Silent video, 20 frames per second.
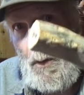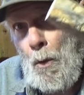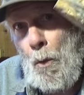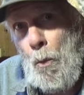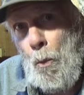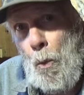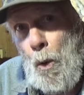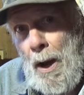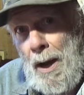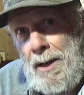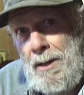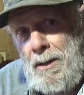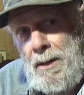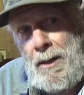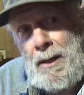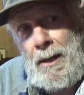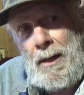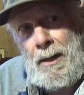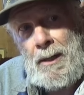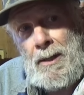what
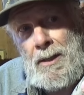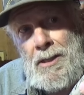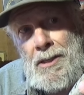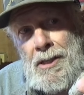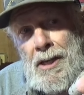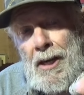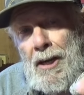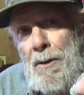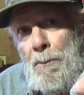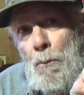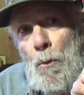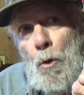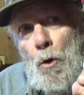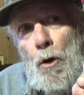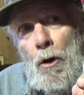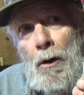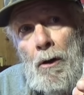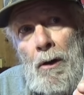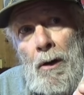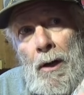
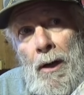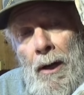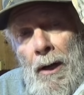sycamore